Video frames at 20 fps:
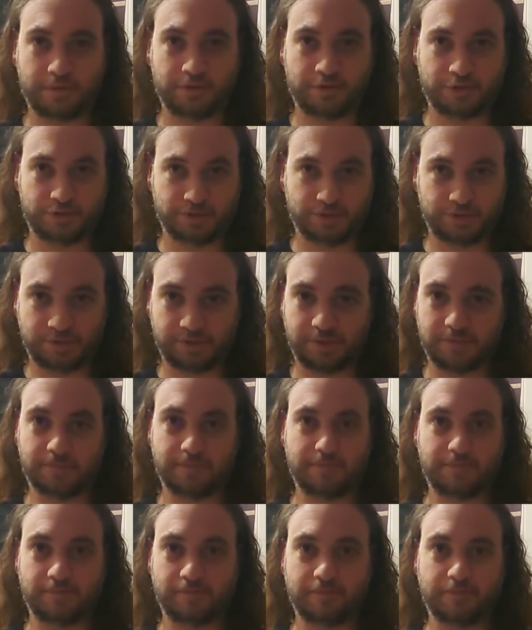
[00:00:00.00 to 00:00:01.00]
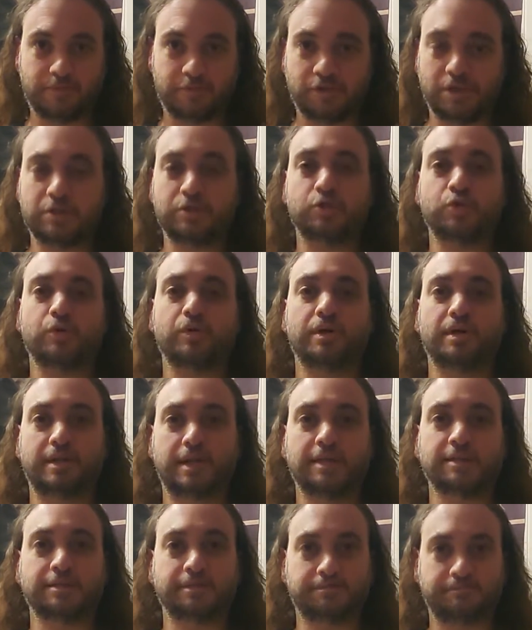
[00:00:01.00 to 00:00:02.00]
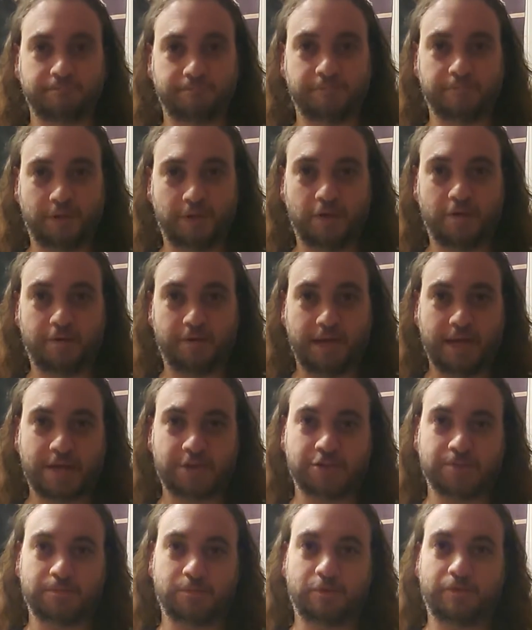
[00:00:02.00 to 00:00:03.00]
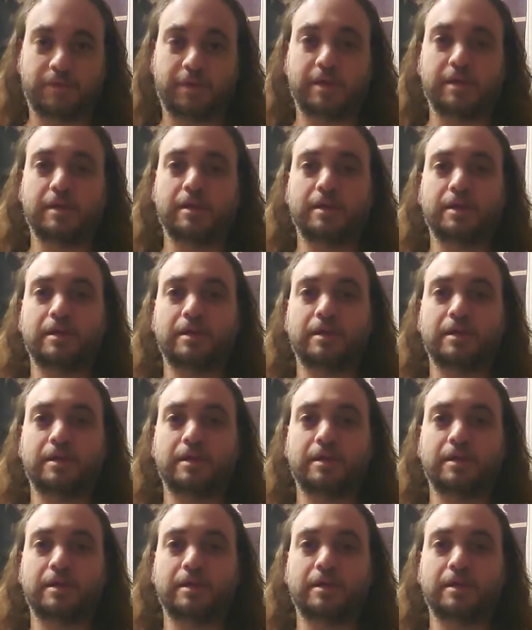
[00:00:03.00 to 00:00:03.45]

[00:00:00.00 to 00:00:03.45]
Just enjoy it as an action movie.